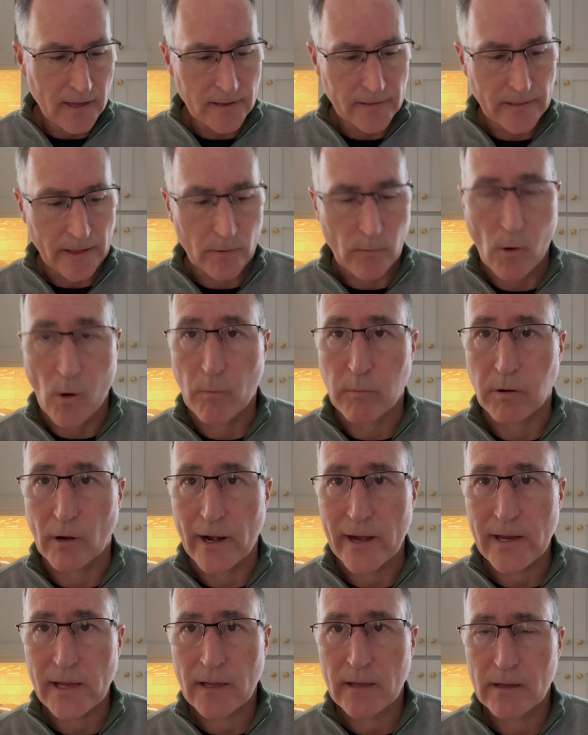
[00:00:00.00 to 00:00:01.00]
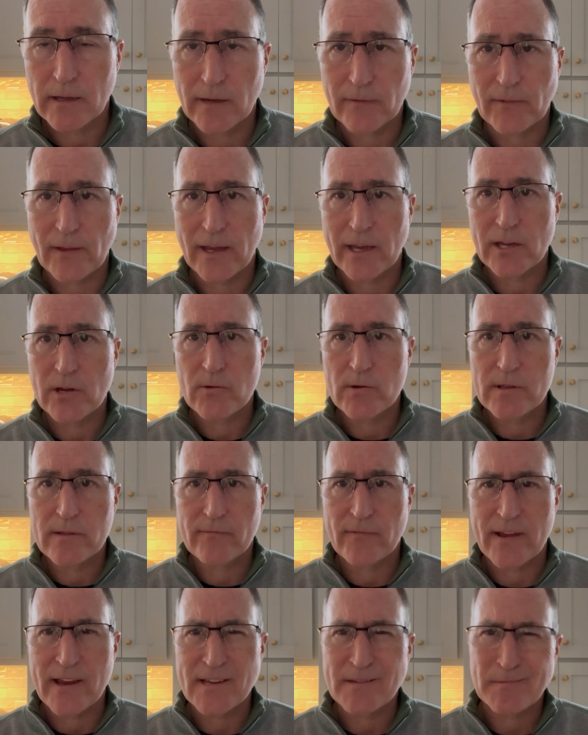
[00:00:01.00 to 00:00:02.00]
they won't break if they hit you in the
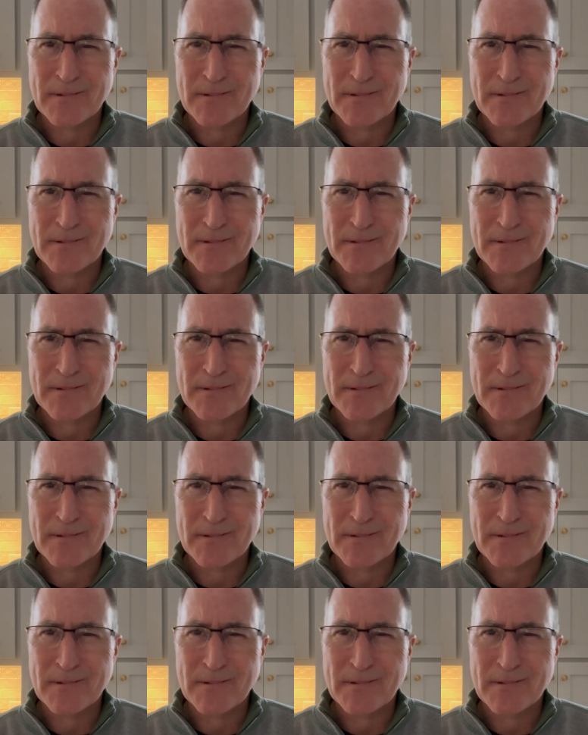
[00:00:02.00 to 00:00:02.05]
face,